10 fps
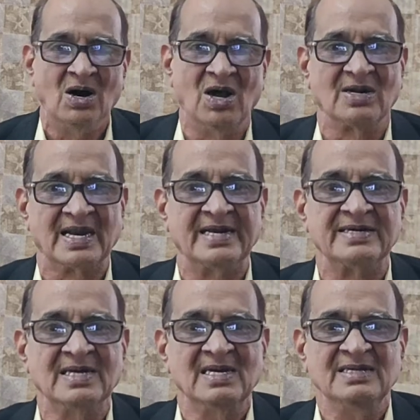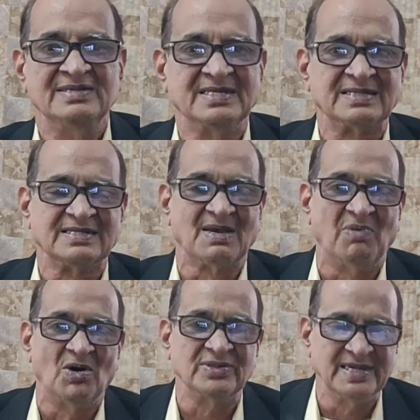Alright, this is
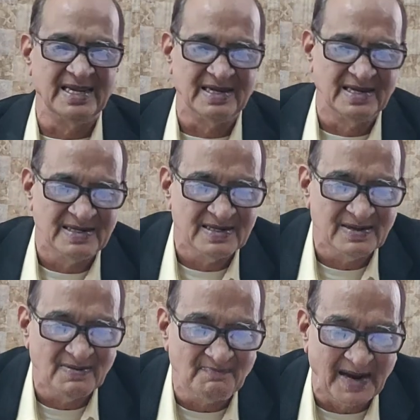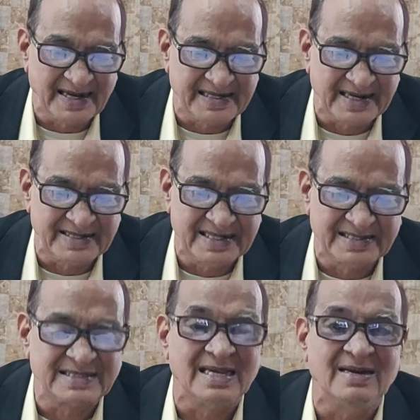about the
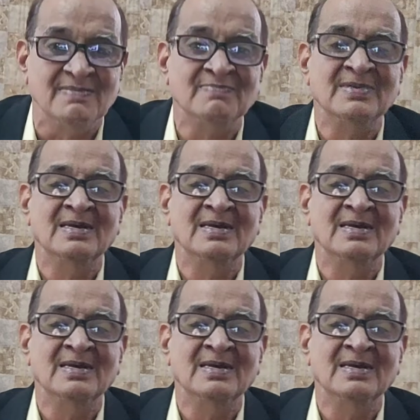patenting skill.